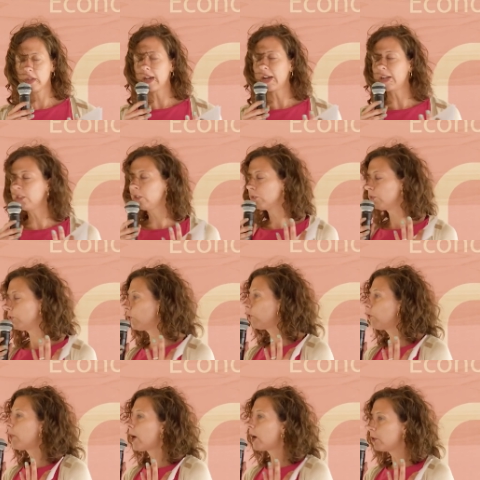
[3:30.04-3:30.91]
I don't know
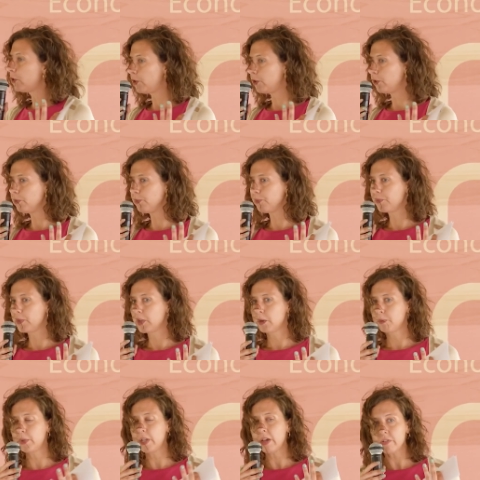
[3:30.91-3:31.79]
about you,
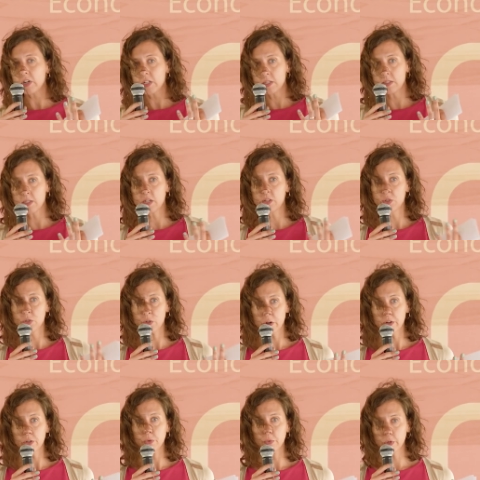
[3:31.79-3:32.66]
but ever since I
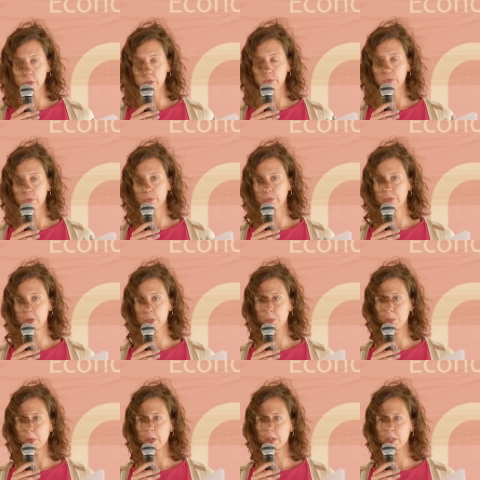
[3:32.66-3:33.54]
started working for
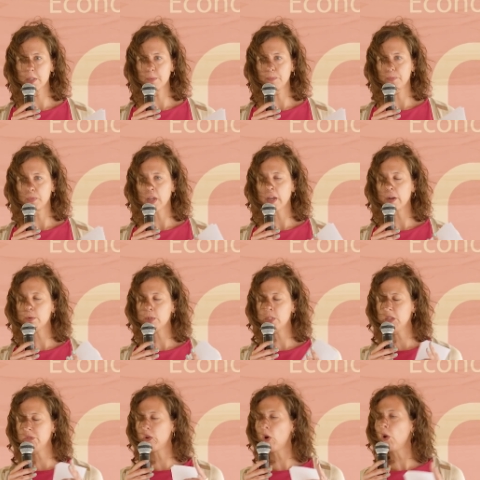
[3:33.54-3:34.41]
Fost Plus, I
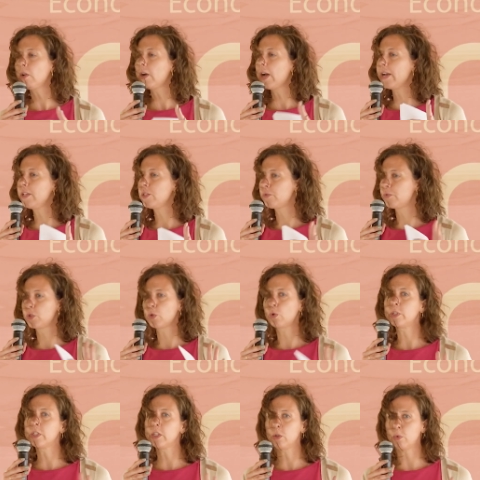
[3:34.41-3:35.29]
receive all kinds of
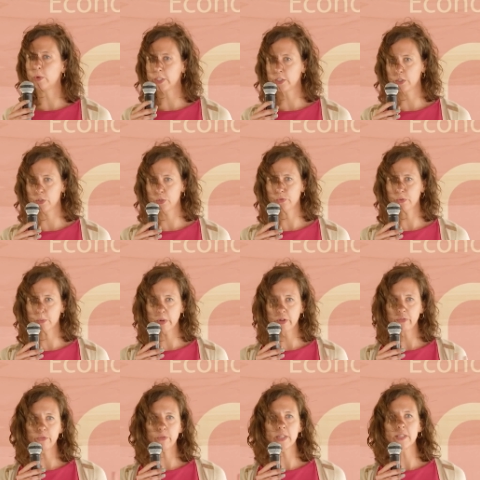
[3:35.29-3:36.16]
sorting questions from my
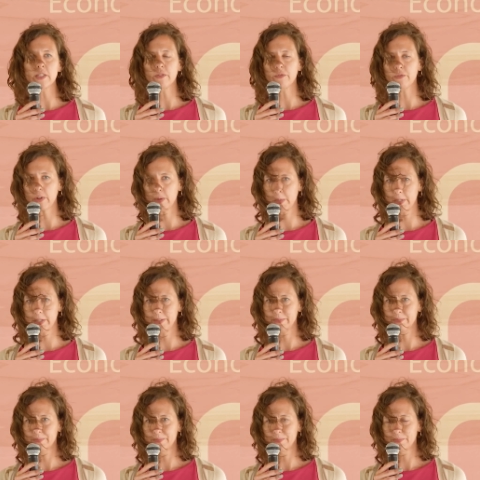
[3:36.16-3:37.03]
friends and family.
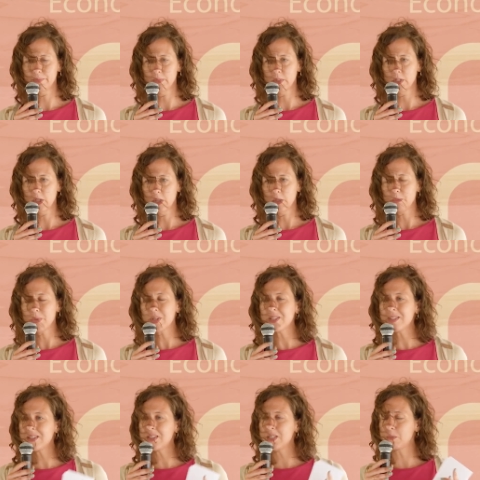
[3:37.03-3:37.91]

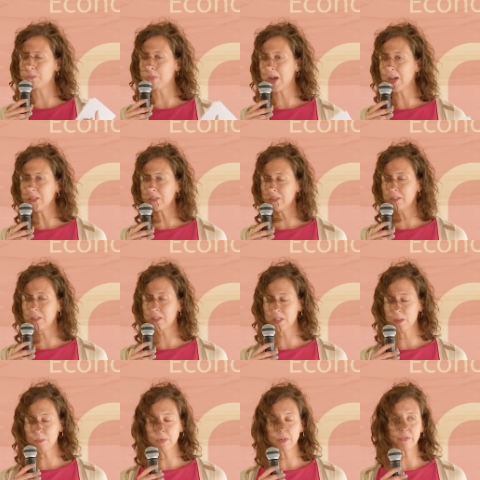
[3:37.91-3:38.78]
Because despite the
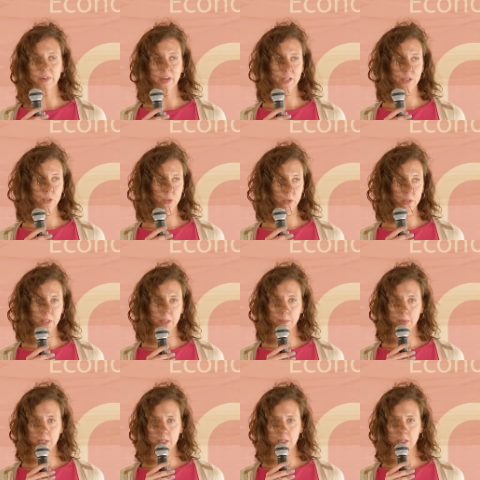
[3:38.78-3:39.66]
simplified sorting
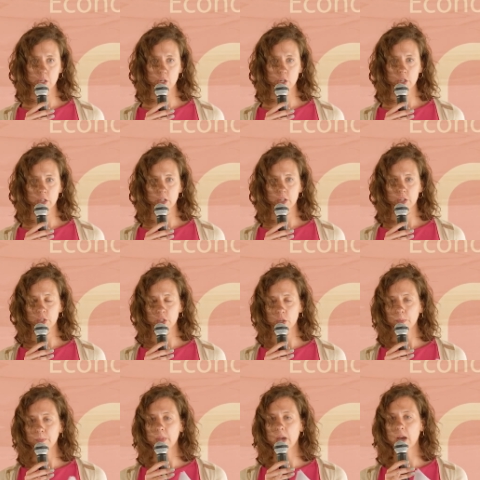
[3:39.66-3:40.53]
message,
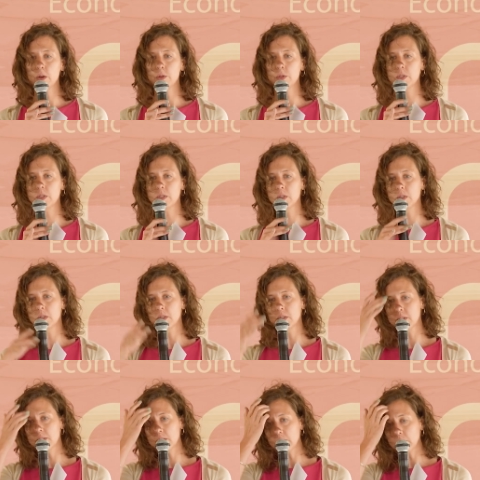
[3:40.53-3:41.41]
some doubts
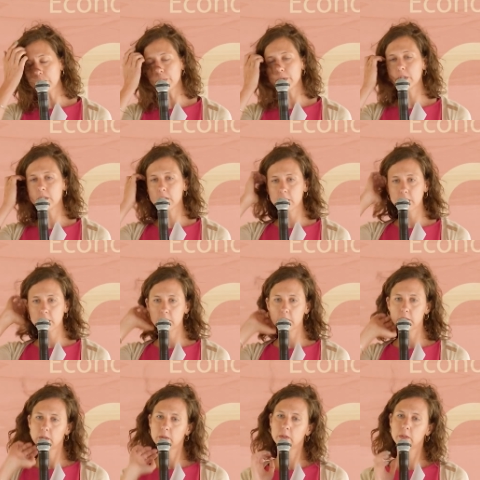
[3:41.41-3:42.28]
still
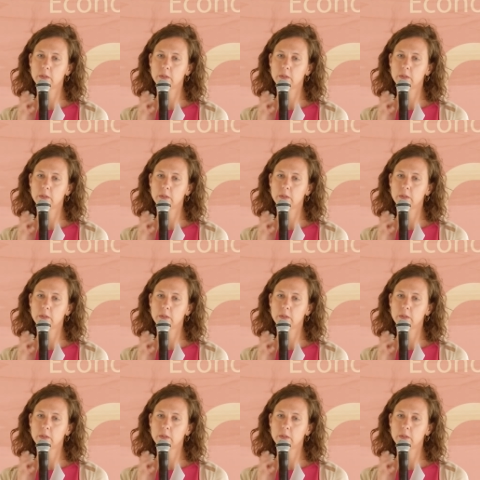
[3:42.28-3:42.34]
persist.